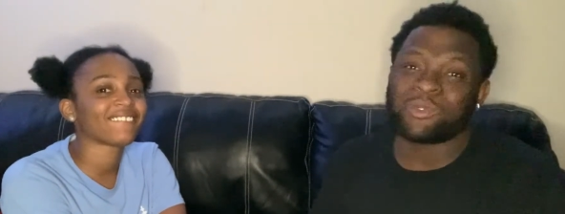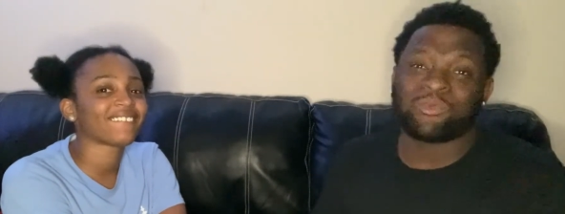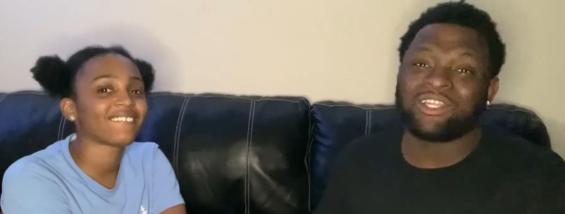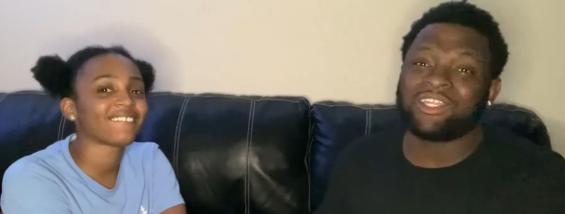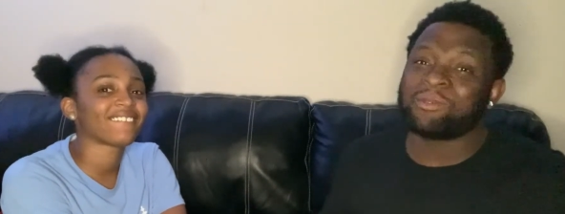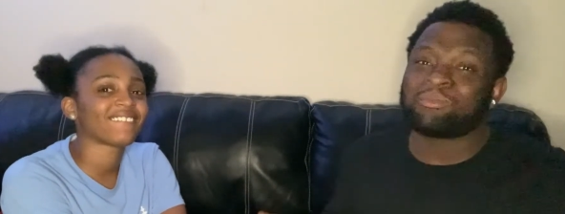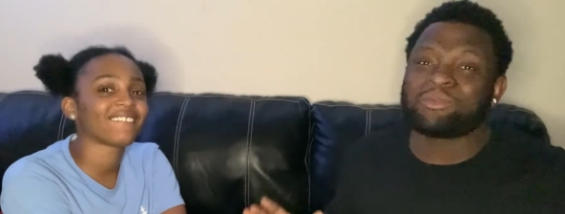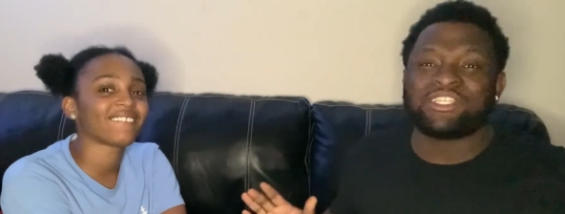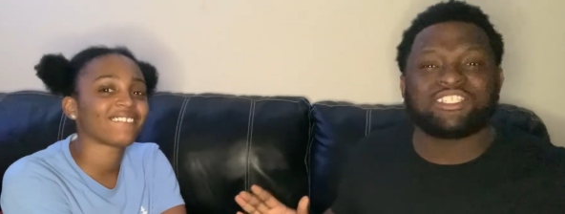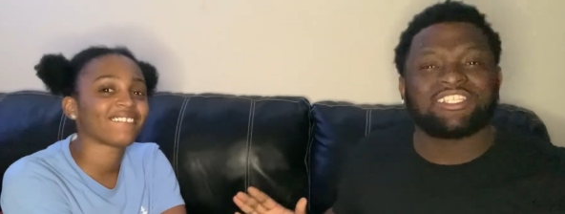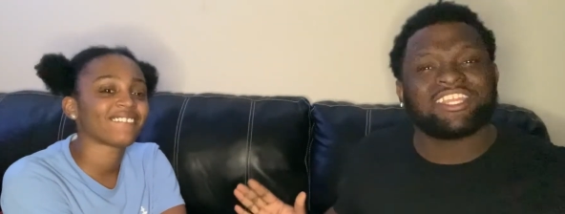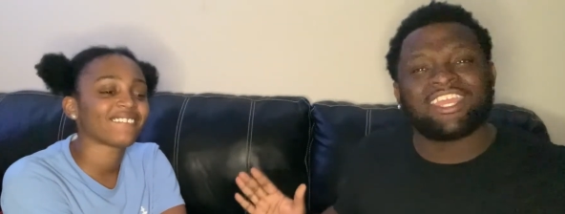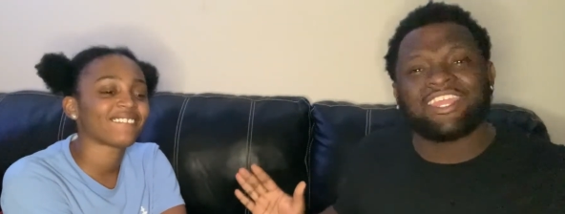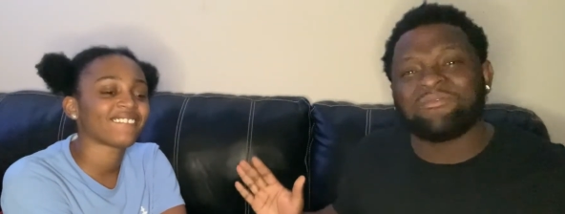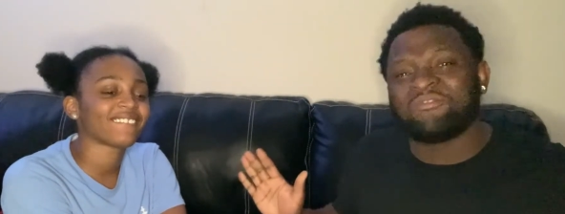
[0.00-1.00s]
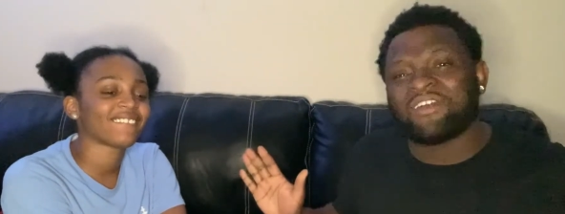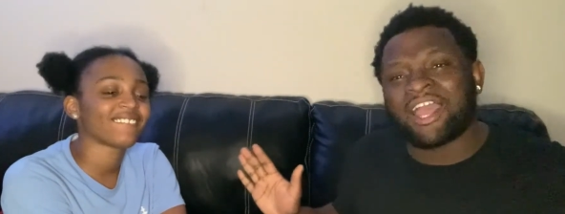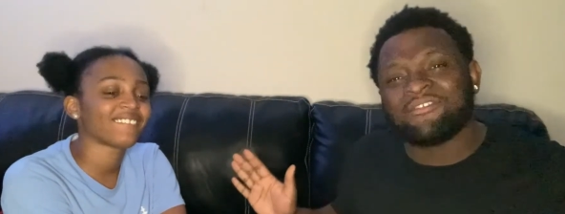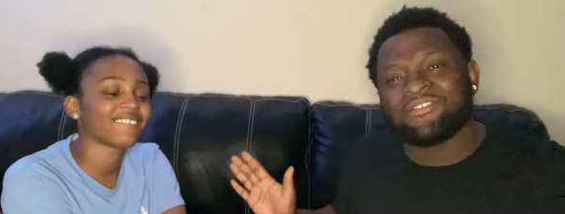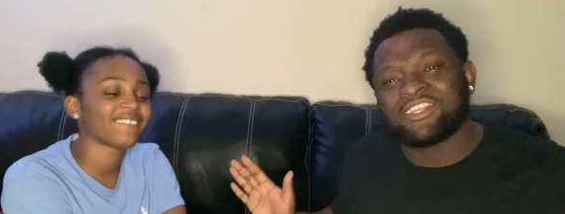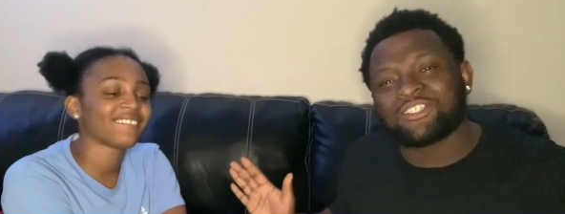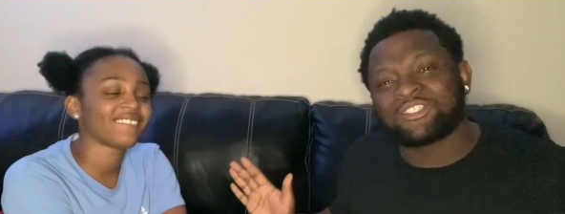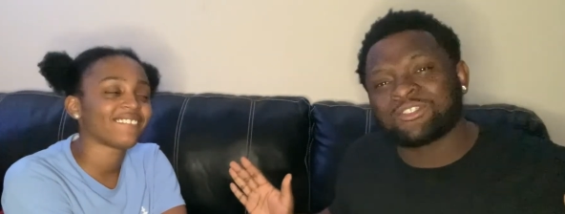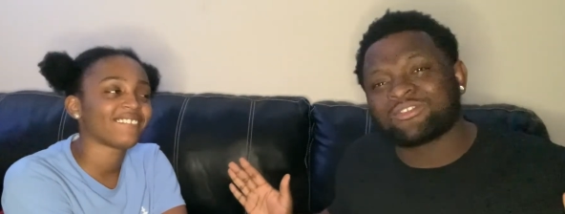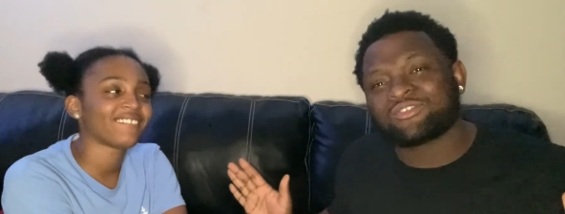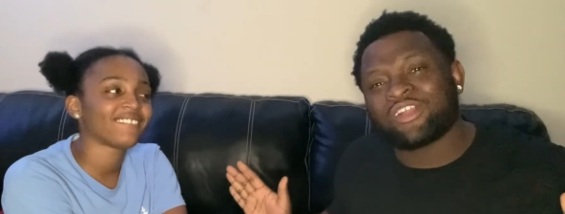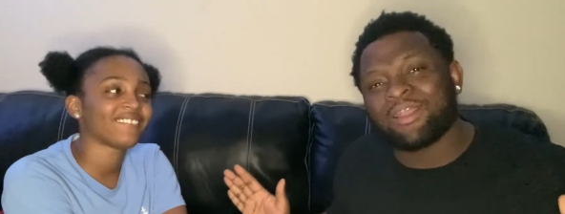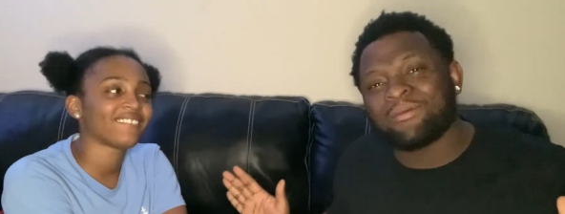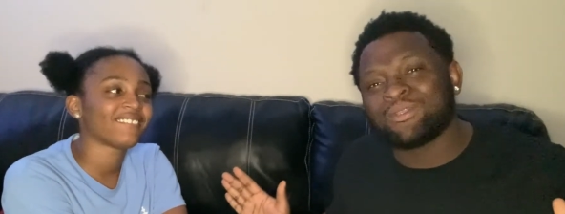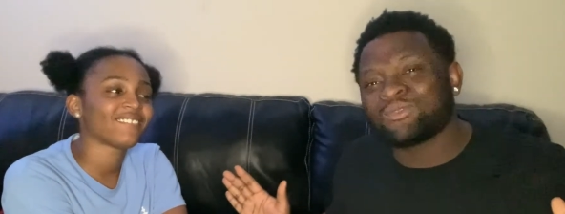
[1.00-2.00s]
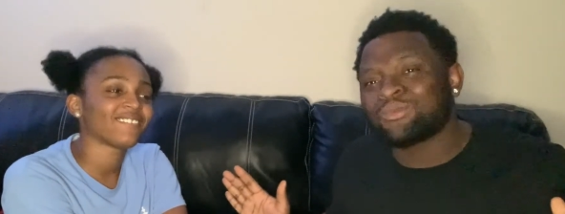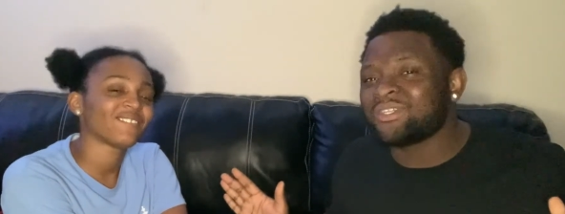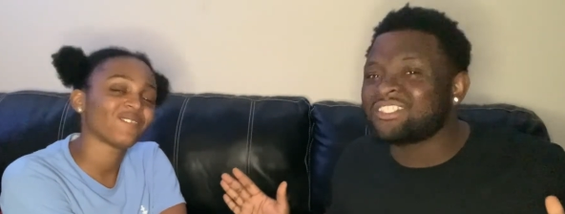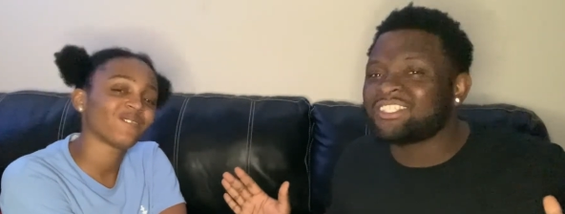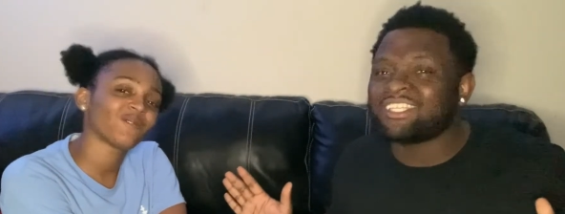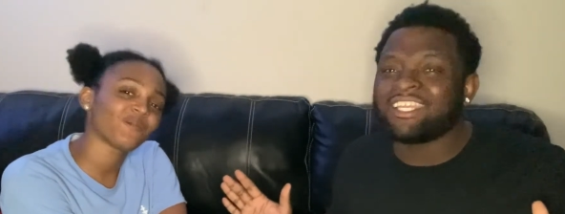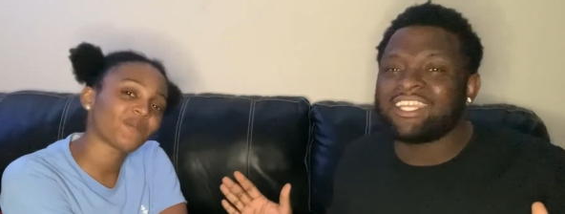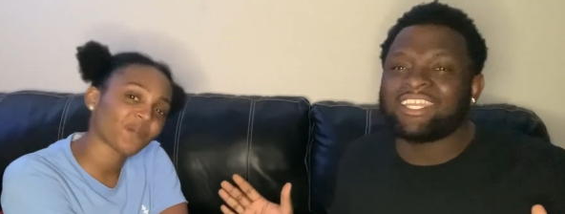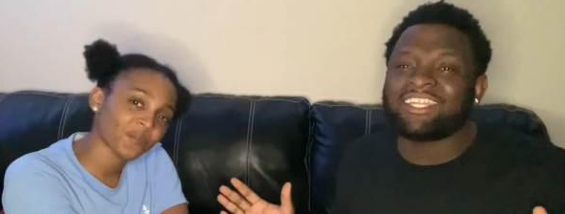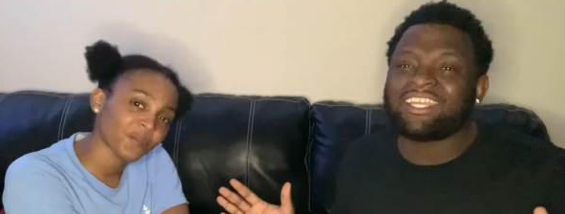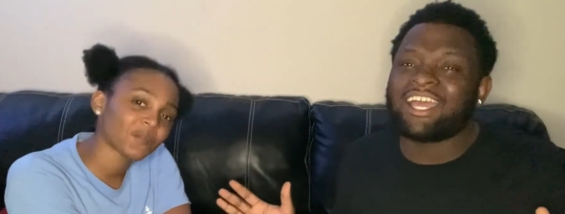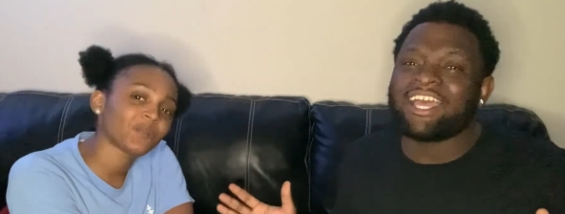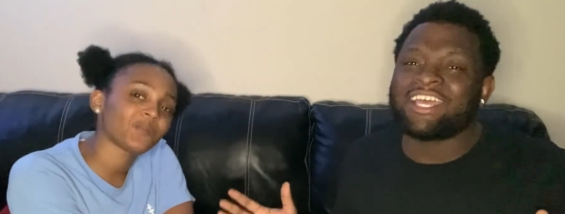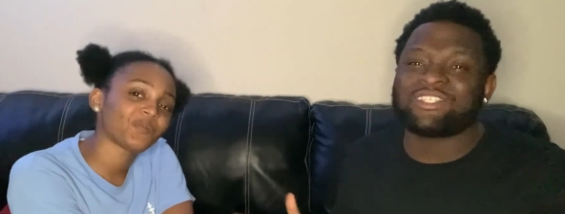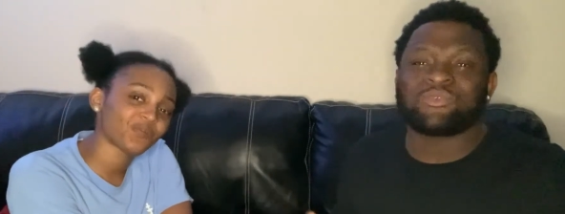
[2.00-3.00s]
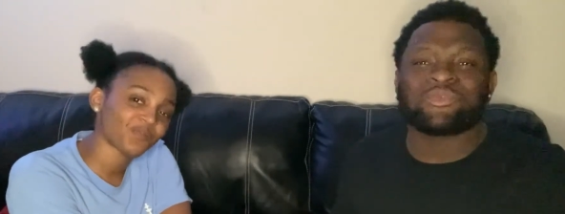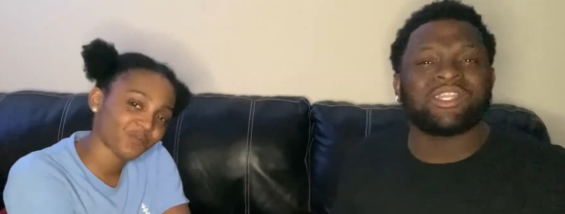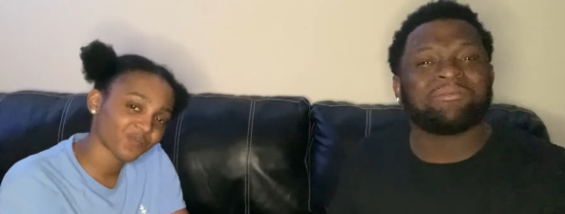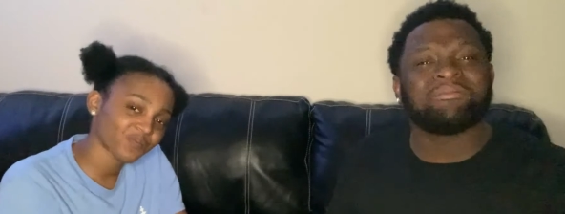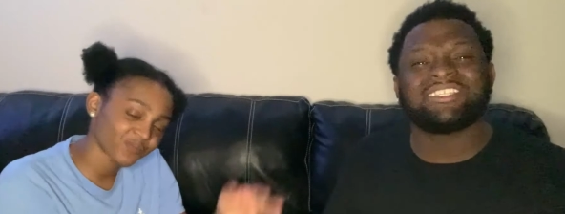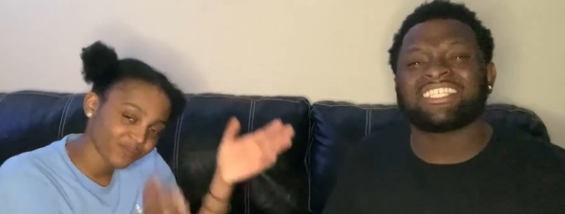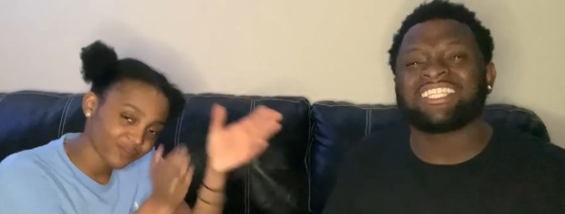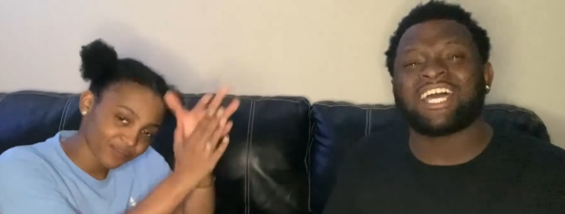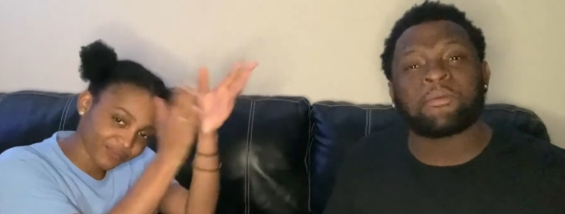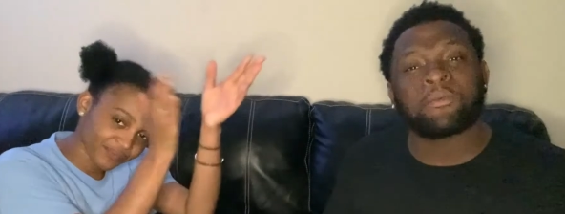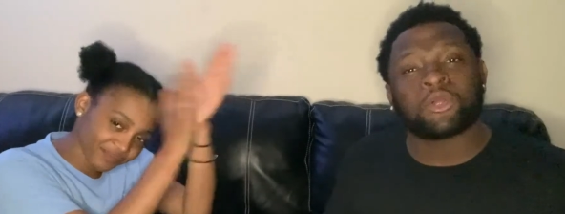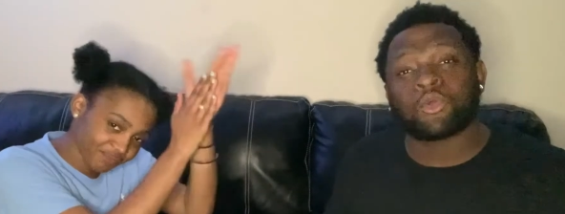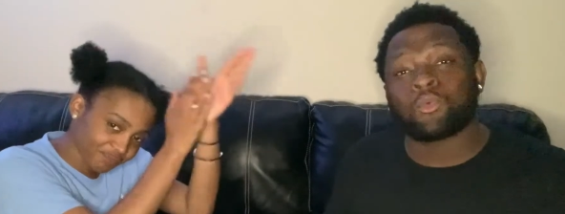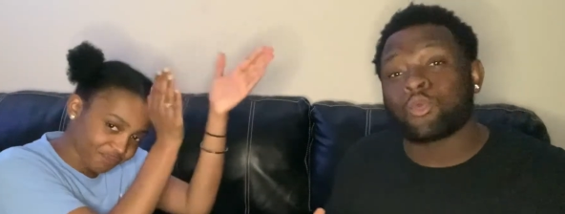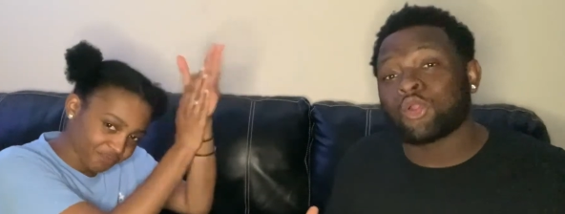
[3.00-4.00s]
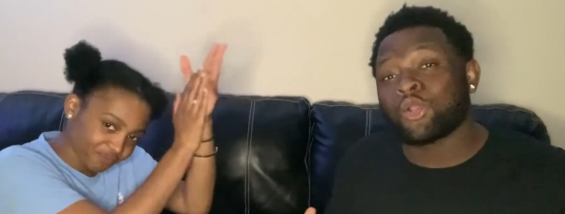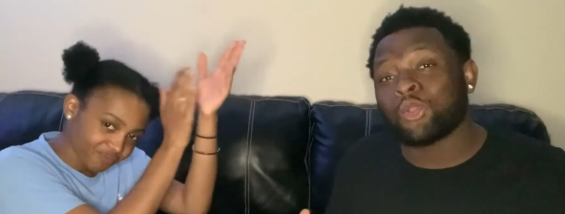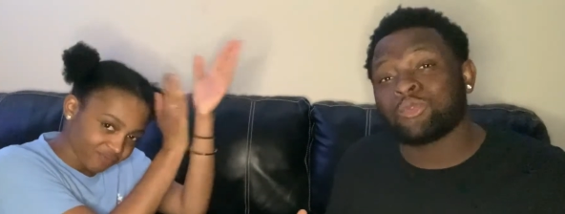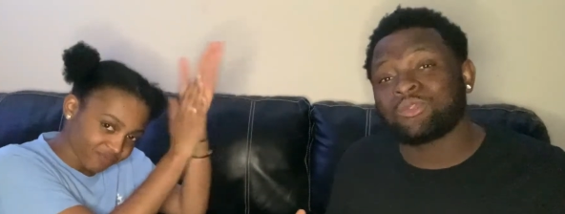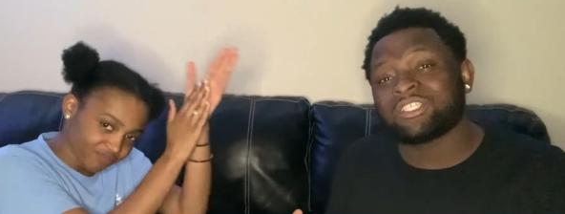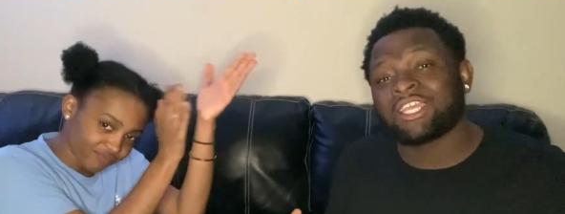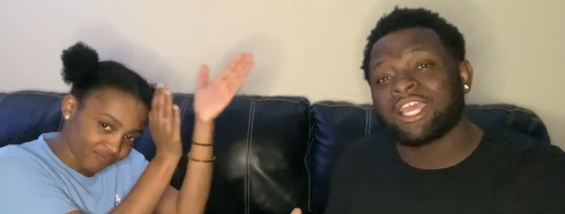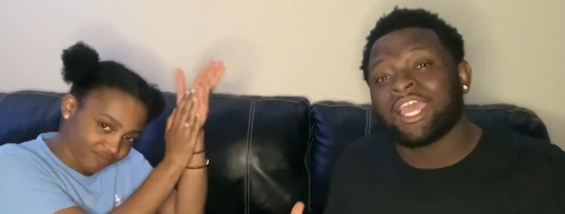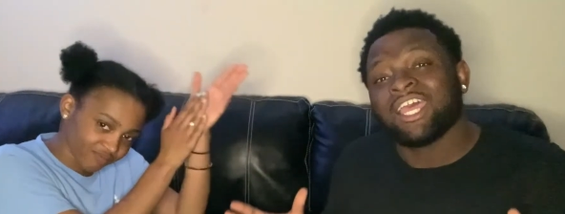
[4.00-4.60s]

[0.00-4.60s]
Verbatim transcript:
Speaker 1: We really appreciate five hundred subscribers once again, guys. It really means a lot of the world.